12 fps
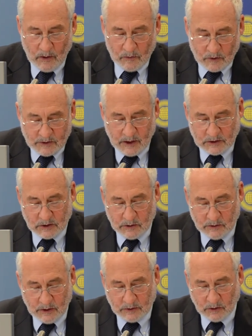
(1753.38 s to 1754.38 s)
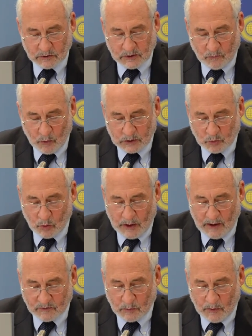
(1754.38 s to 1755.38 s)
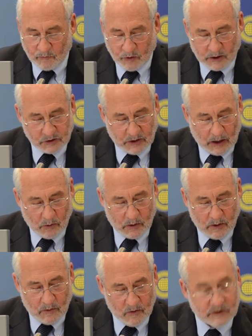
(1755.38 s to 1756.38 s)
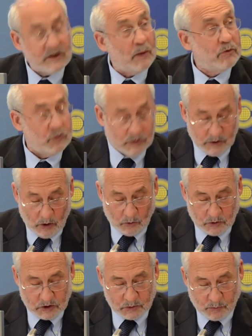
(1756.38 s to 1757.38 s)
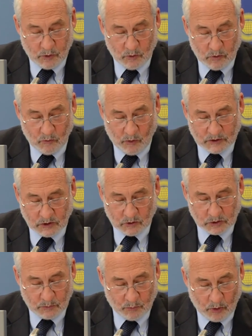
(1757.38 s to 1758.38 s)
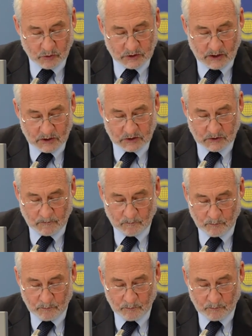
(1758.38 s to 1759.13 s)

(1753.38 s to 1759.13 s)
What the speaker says: the details of which would have to be fleshed out in the WTO dispute resolution process.